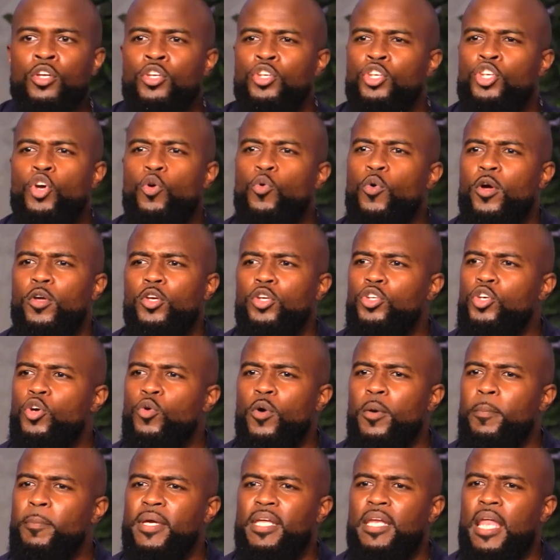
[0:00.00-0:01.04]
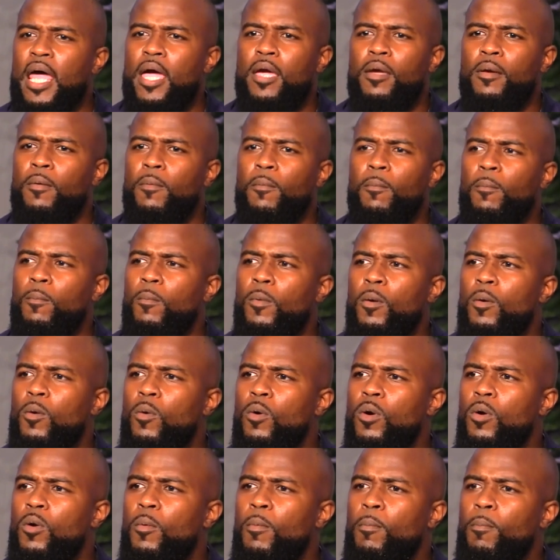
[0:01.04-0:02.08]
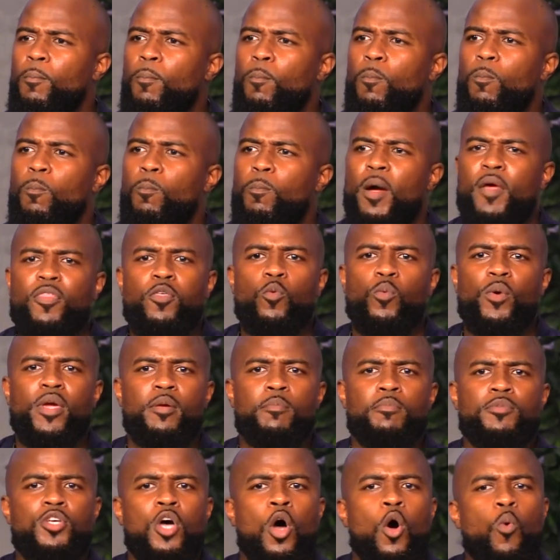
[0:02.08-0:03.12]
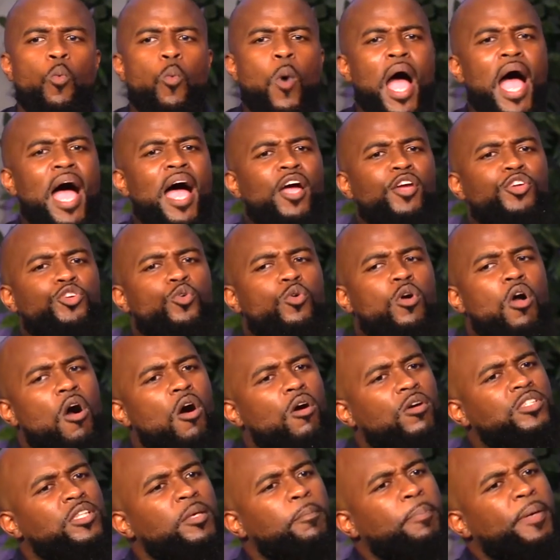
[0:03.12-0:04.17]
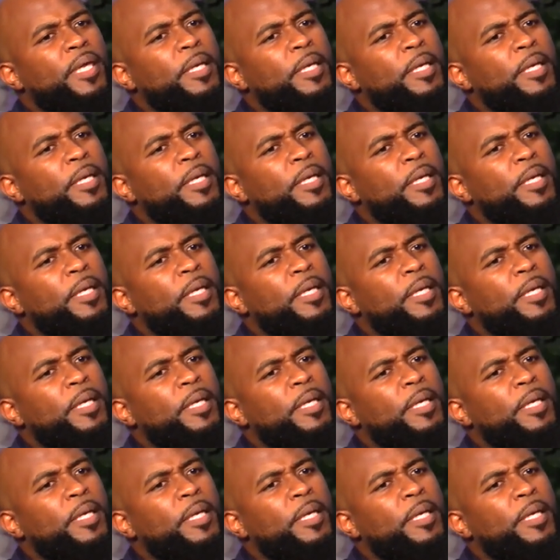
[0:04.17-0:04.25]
You would be like, Brother Williams, why are you causing